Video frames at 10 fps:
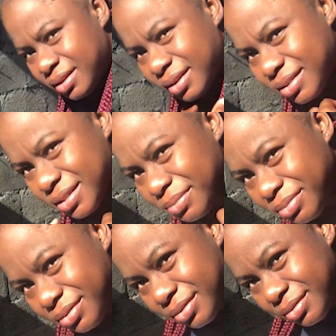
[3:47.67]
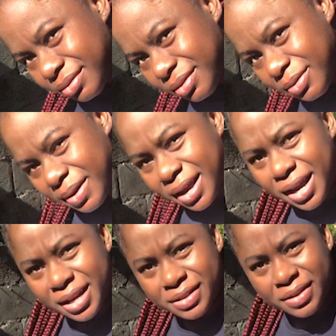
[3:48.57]
Yeah, simple. What do you
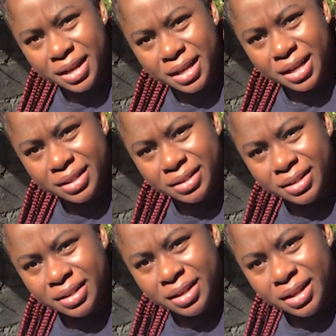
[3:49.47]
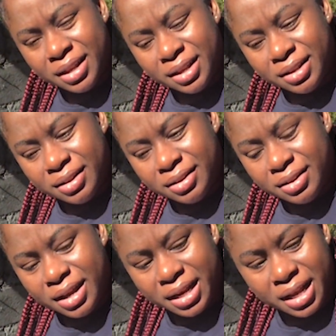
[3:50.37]
call this color again?
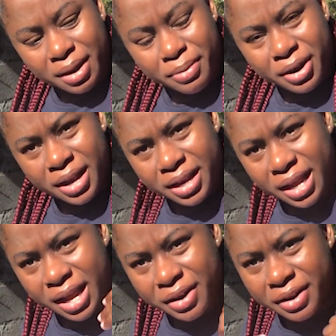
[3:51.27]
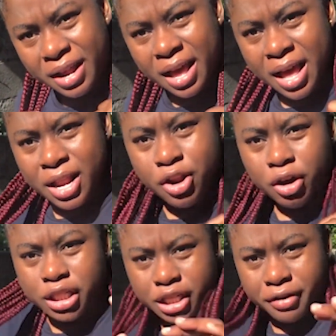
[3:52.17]
I think I break on there. I'm not.
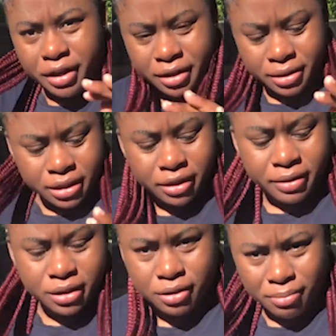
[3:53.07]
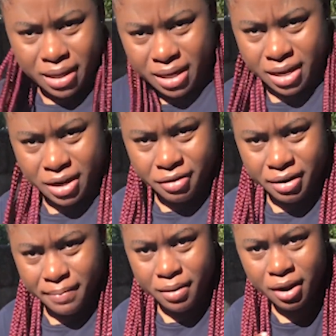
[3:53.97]
No, cherry. Cherry is something like that. I'm not
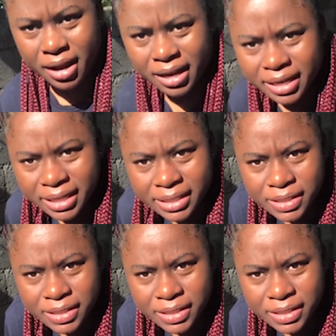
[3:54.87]
really break on with this.